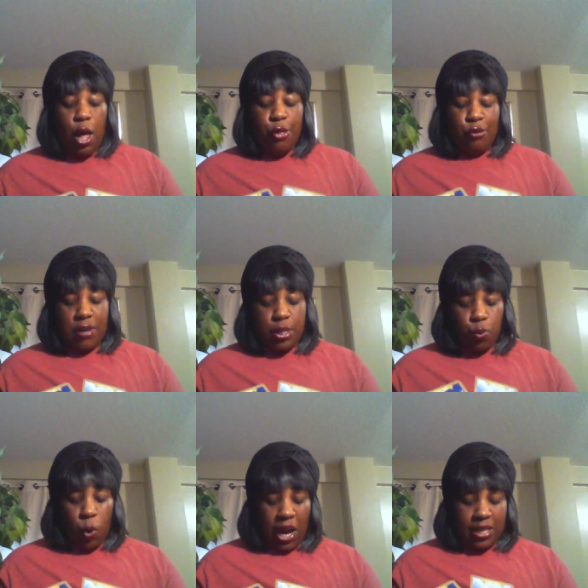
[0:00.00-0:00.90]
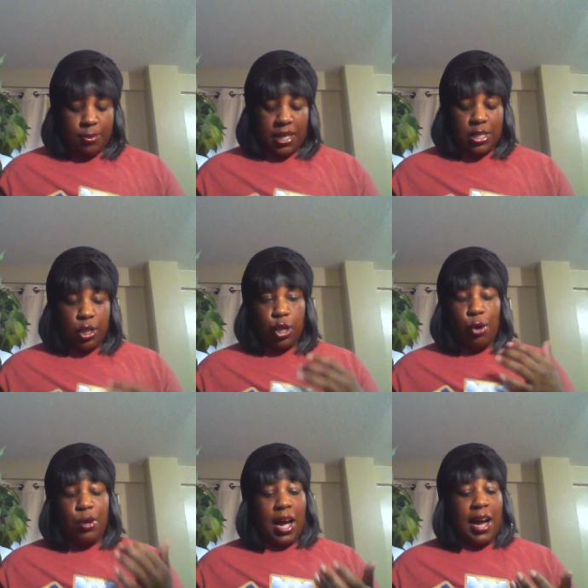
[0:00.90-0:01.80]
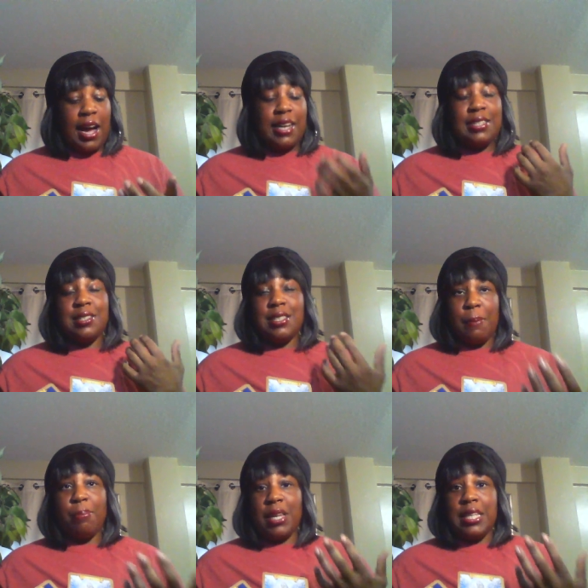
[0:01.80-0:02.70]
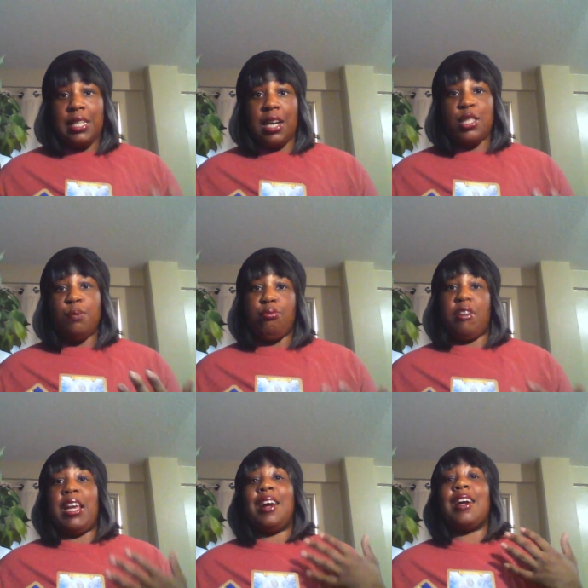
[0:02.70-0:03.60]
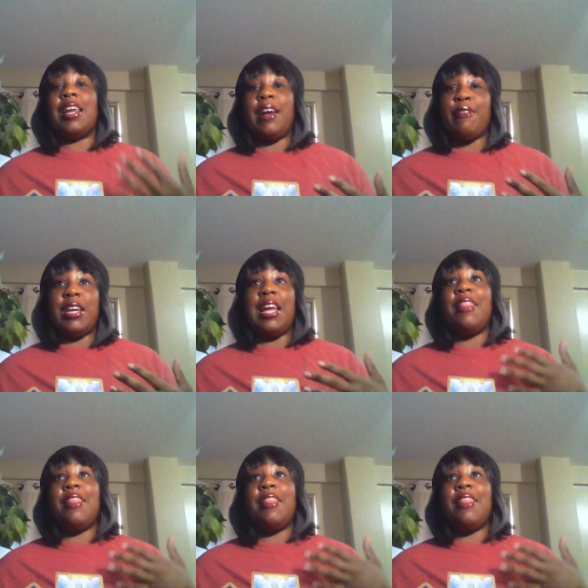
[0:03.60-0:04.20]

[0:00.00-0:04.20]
The reason why is because the third eye simply does bring clarity,